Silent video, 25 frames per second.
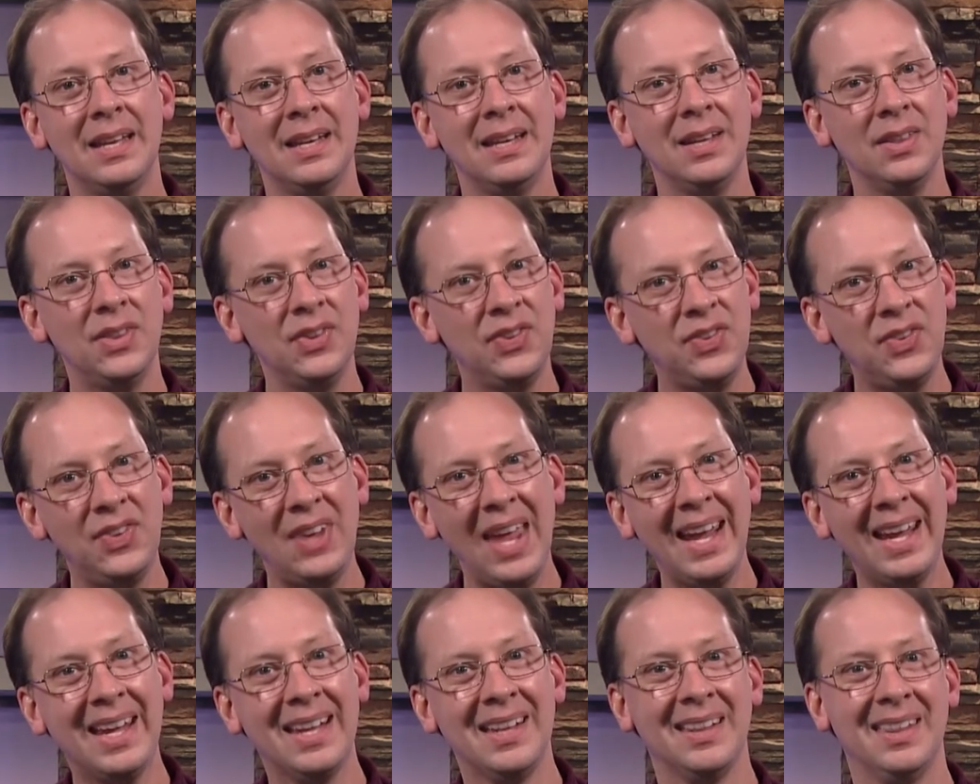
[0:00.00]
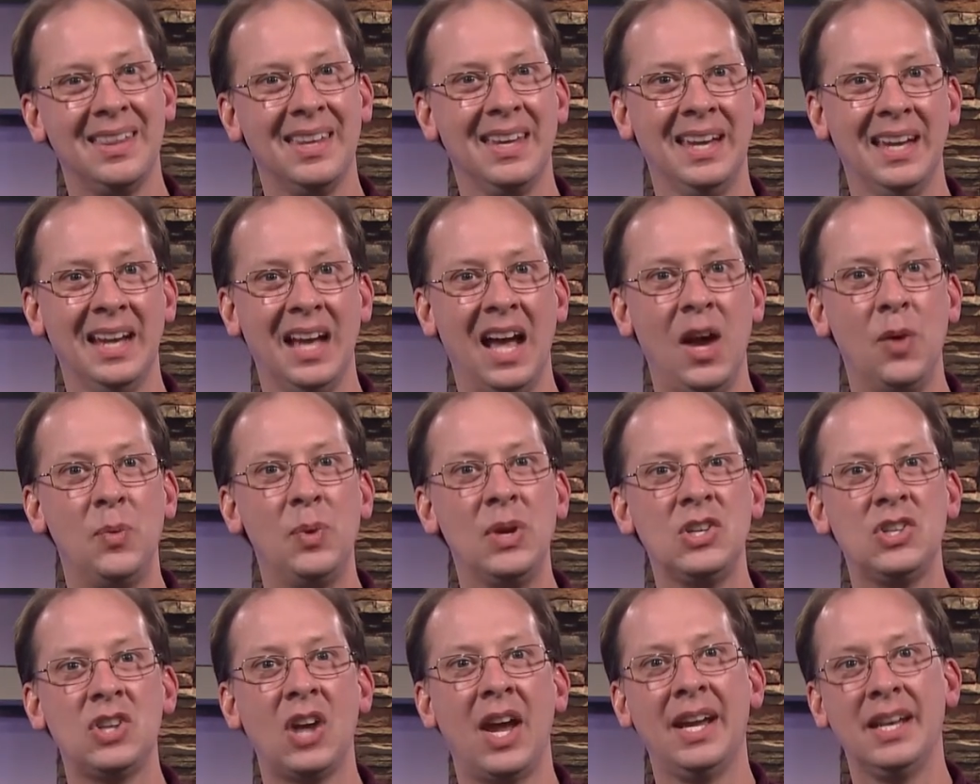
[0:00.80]
Now, the second thing I
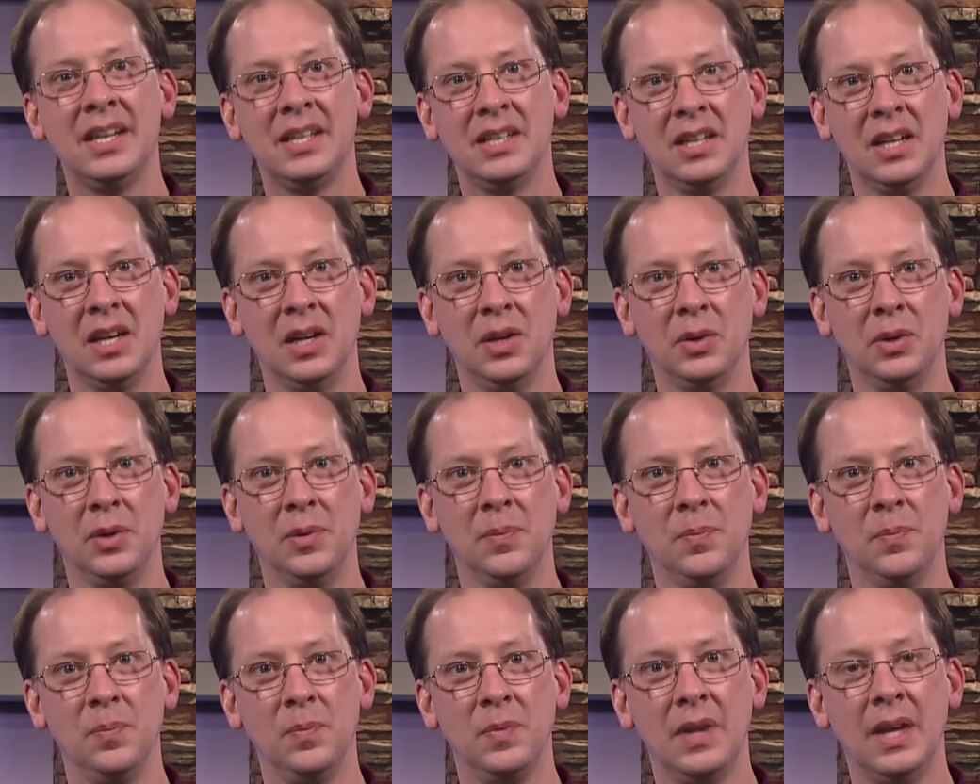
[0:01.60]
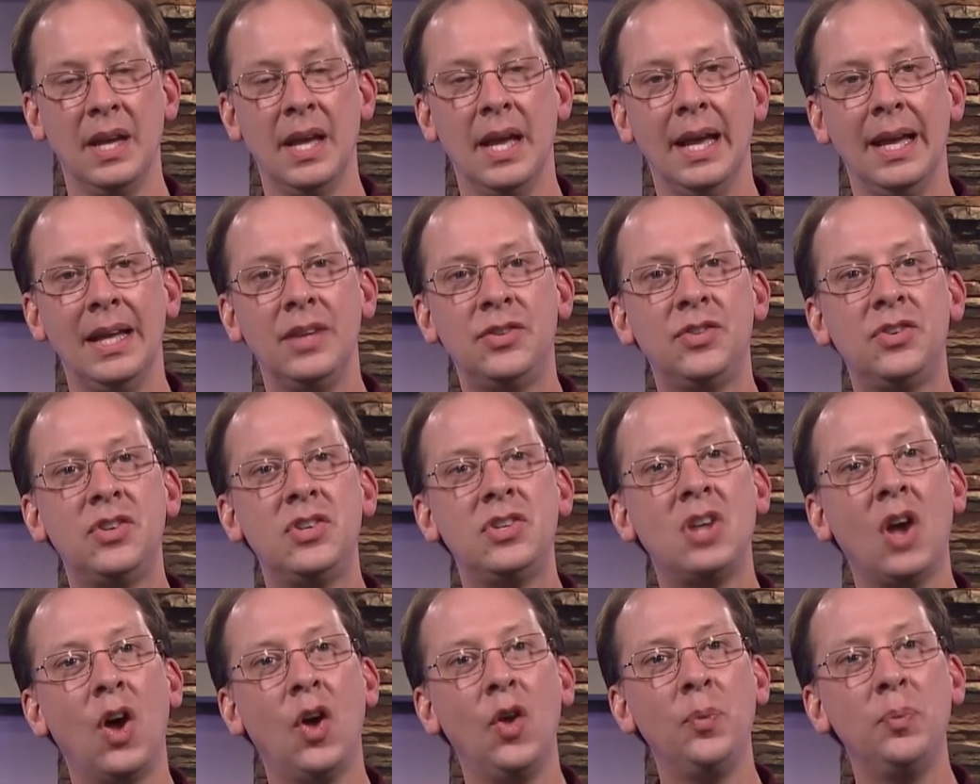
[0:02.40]
wish I had known is
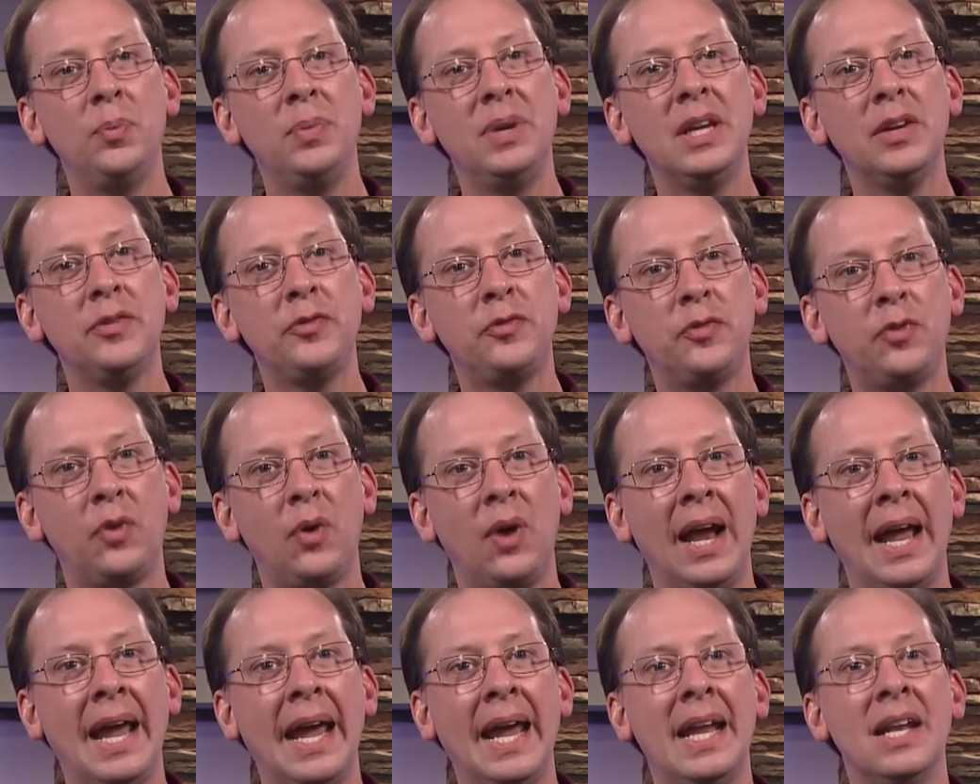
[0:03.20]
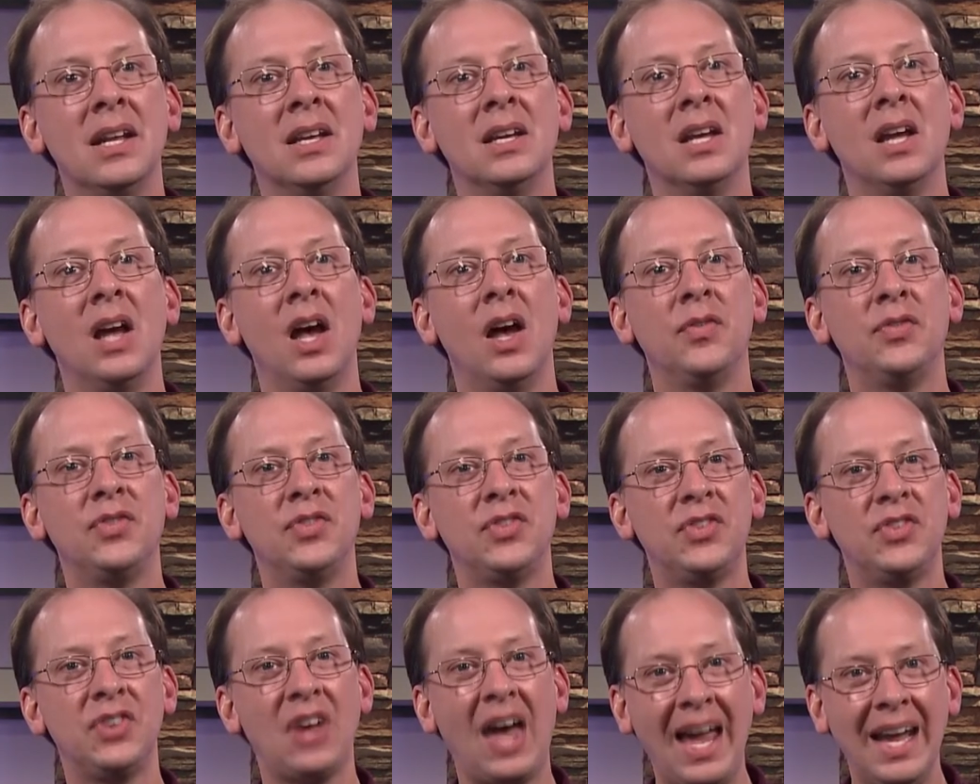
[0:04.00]
don't be afraid of
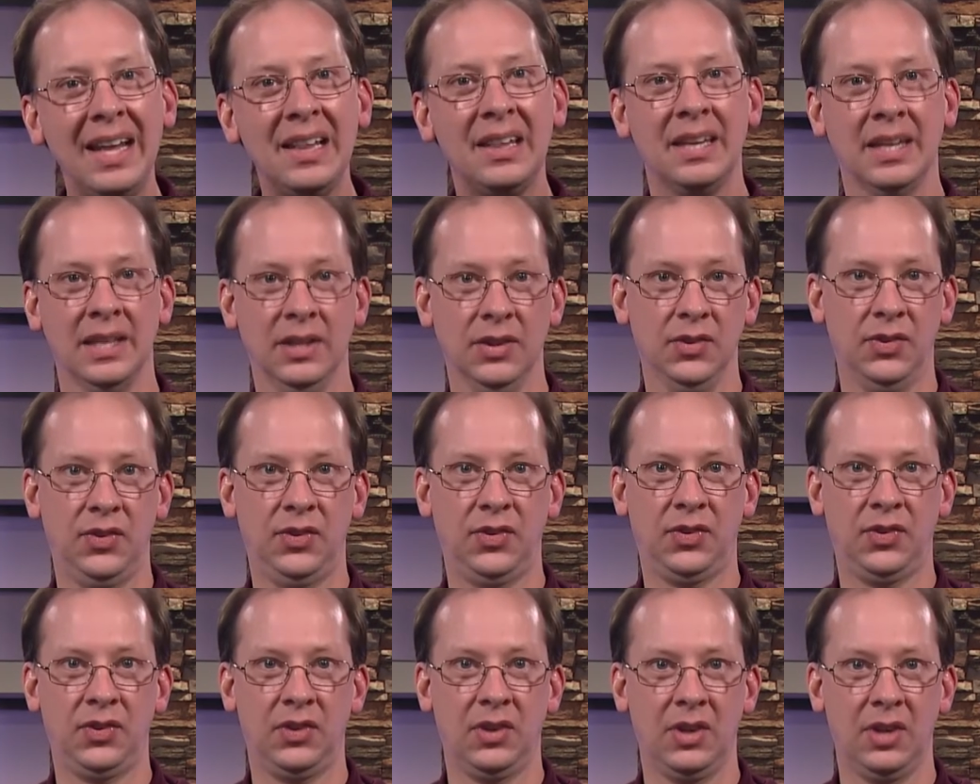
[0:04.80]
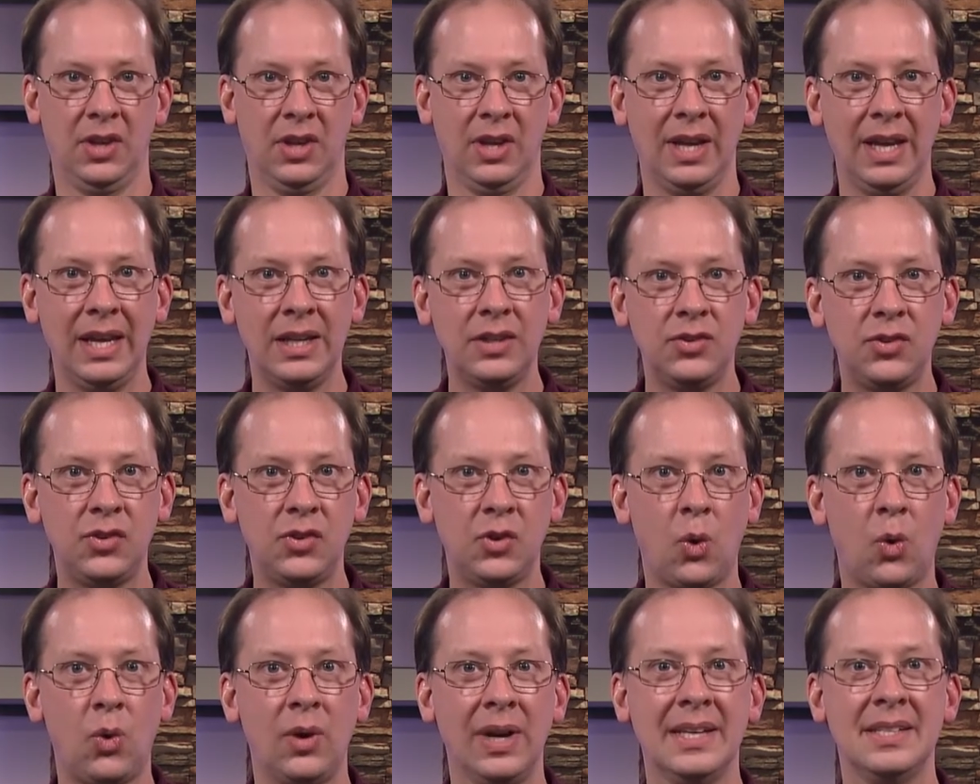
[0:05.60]
silence in
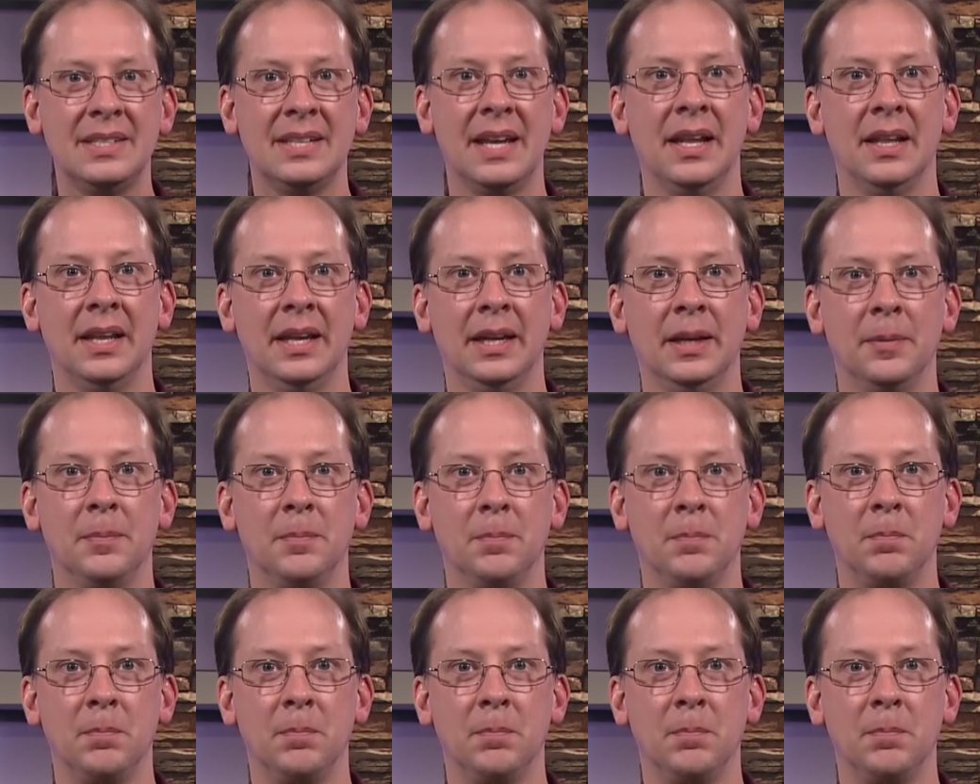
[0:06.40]
storytelling.